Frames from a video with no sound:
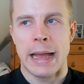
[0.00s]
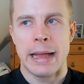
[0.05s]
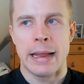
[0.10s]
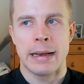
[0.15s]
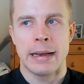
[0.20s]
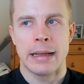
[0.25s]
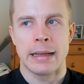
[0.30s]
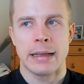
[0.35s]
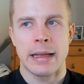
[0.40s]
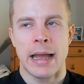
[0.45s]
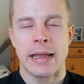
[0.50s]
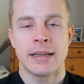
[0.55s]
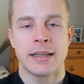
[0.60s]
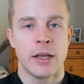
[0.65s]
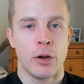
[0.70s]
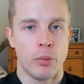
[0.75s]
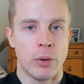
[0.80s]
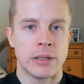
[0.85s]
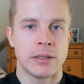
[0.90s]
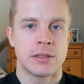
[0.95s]
like
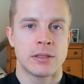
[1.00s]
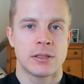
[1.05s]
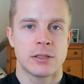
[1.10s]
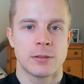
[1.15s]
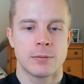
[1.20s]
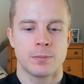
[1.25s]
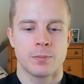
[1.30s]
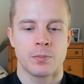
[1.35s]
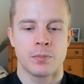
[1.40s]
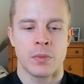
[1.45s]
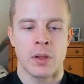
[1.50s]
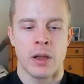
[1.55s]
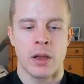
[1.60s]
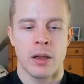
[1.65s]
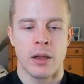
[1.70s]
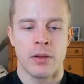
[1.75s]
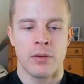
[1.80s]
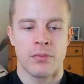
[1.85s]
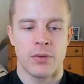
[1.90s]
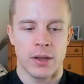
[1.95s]
adherence uh,
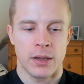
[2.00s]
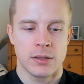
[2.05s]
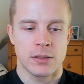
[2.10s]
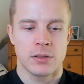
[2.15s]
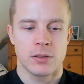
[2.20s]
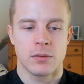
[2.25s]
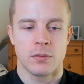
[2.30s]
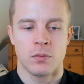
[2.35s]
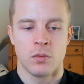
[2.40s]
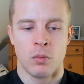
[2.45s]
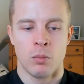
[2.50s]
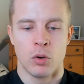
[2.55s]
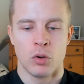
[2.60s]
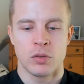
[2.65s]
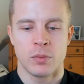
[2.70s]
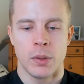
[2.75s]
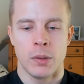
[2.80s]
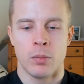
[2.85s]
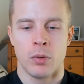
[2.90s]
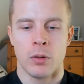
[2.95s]
effect for most
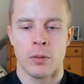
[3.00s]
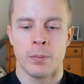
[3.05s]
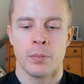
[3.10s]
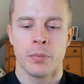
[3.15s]
people.